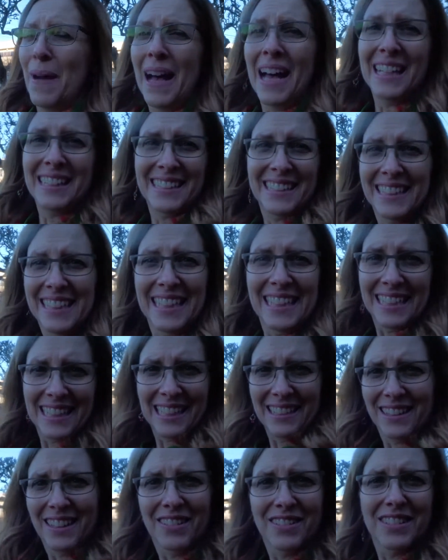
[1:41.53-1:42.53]
hustling to
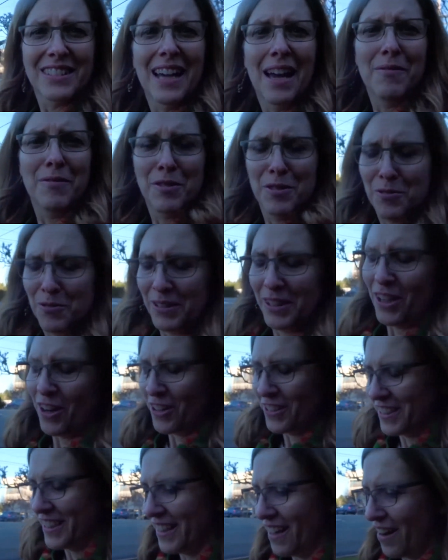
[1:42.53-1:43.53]
get there in time. It was really
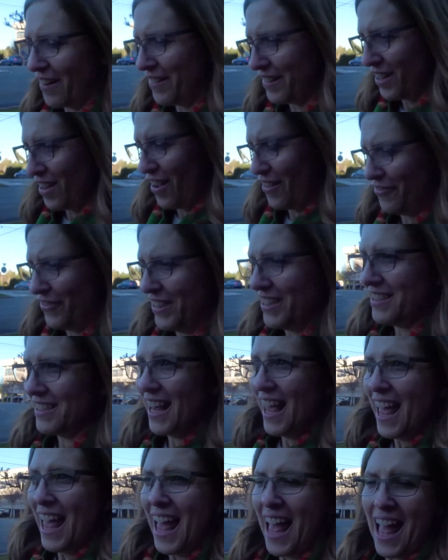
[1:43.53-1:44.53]
hard to get out of the office.
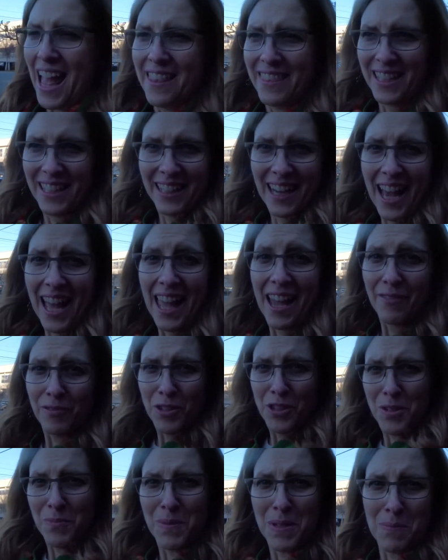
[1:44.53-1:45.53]
And then I have
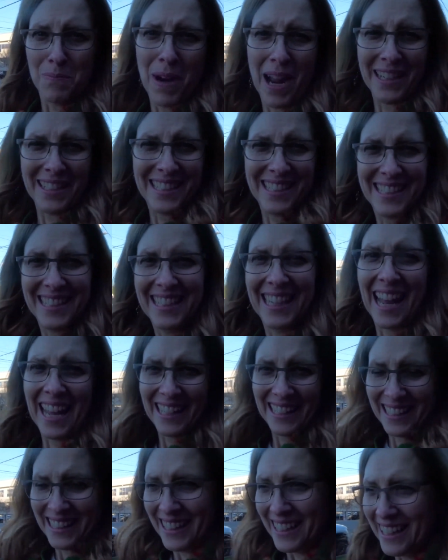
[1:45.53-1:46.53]
worship team practice tonight.